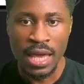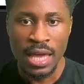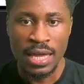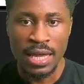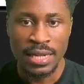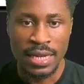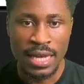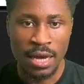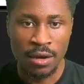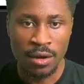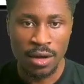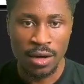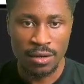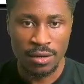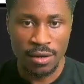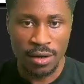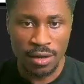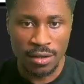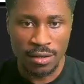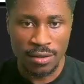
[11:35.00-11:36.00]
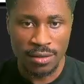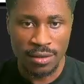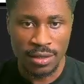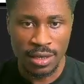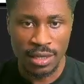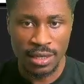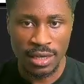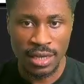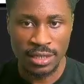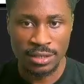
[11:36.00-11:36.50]
Now, another thing
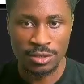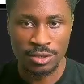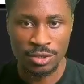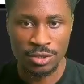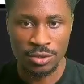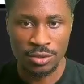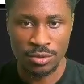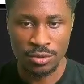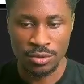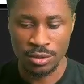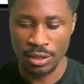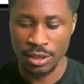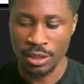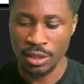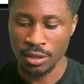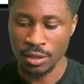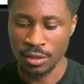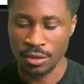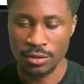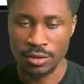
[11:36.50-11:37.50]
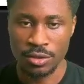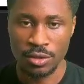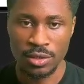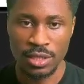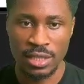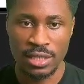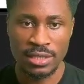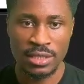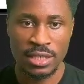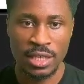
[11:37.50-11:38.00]
I'd like to show you here. So
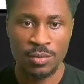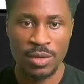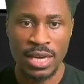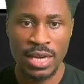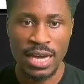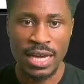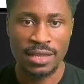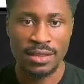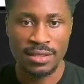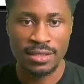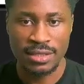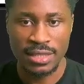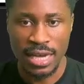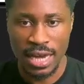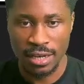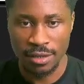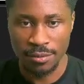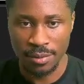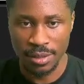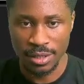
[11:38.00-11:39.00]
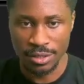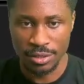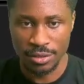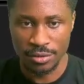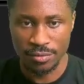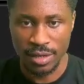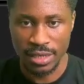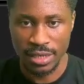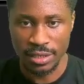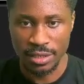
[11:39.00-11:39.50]
let's say we add this animation
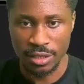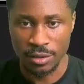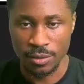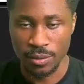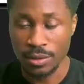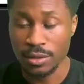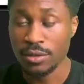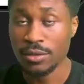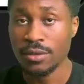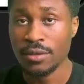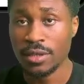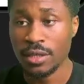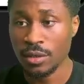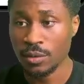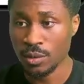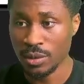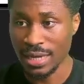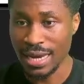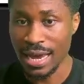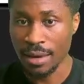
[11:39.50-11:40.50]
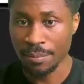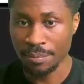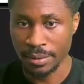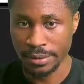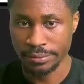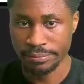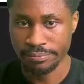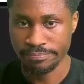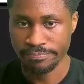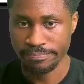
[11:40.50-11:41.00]
right here. What do you think would
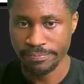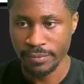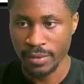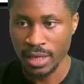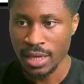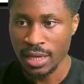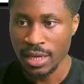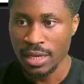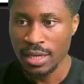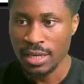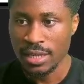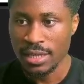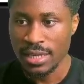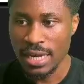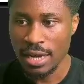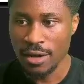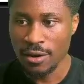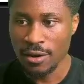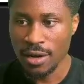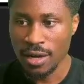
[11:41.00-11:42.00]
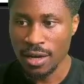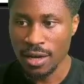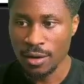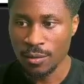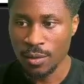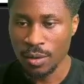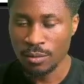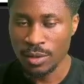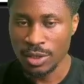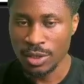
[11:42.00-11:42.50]
happen? Now,
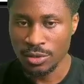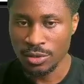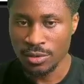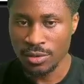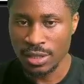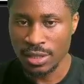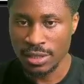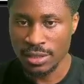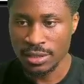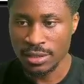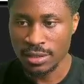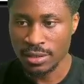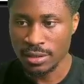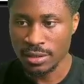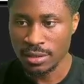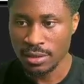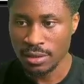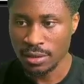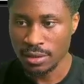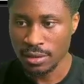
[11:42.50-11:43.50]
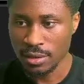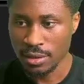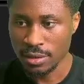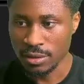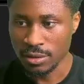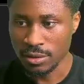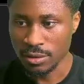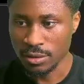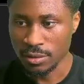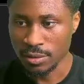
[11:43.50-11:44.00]
when we do this, let's
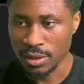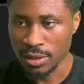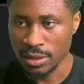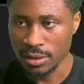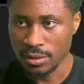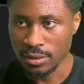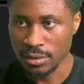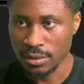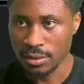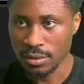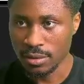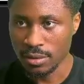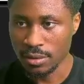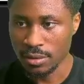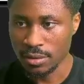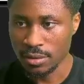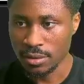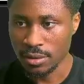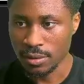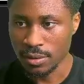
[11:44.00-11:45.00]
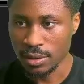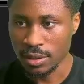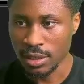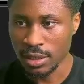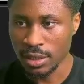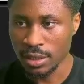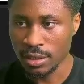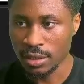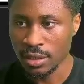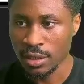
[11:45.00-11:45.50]
do it. So
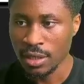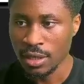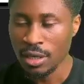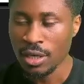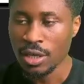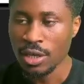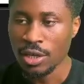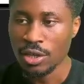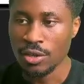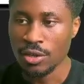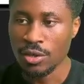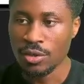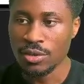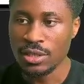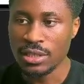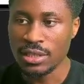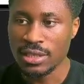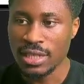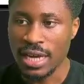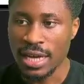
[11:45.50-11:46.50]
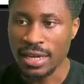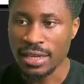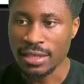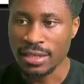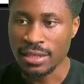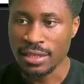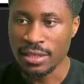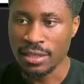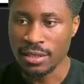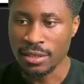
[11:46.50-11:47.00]
click, you notice that
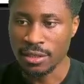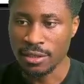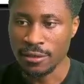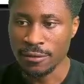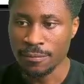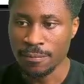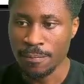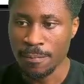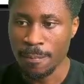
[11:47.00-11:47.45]
here